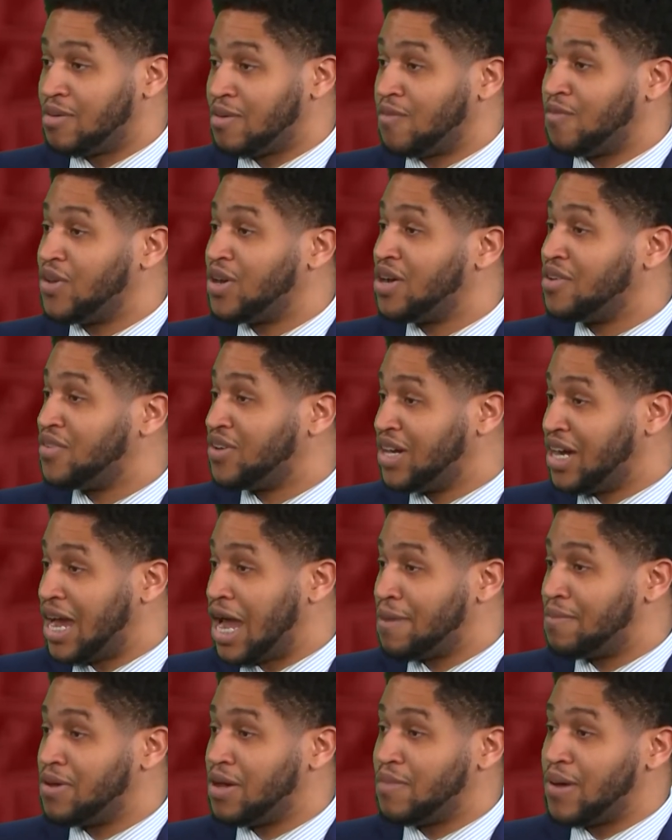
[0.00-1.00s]
Very, very
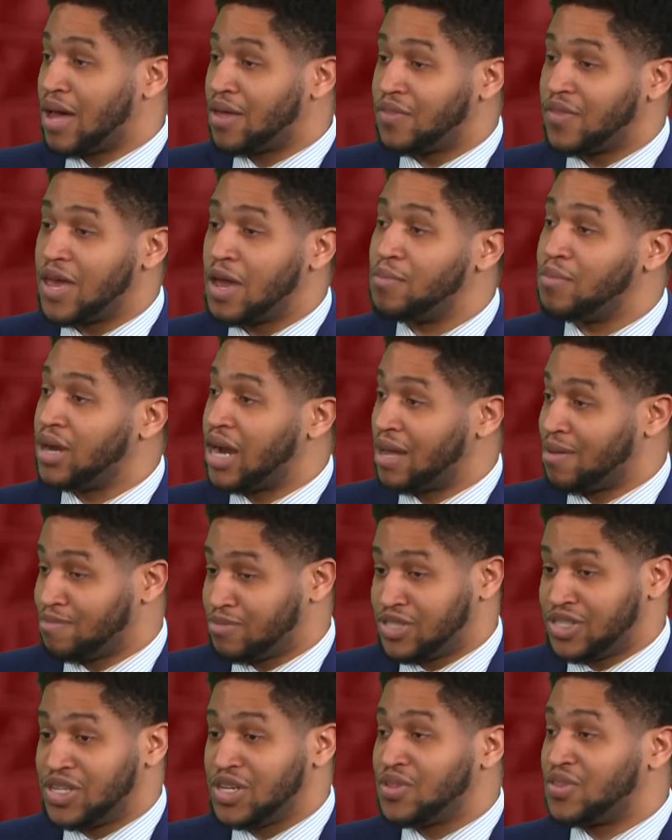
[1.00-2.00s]
happy about that. But I'm
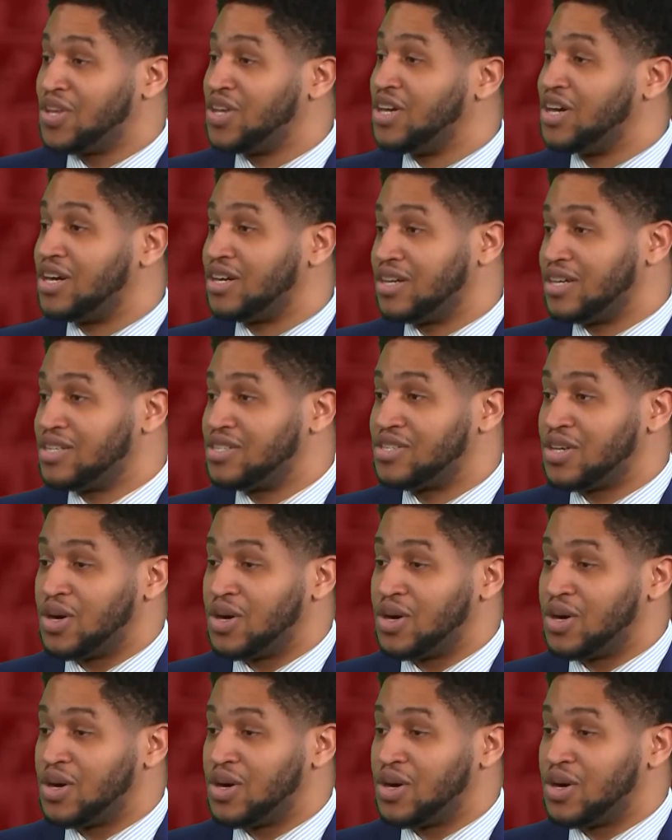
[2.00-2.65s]
still the youngest.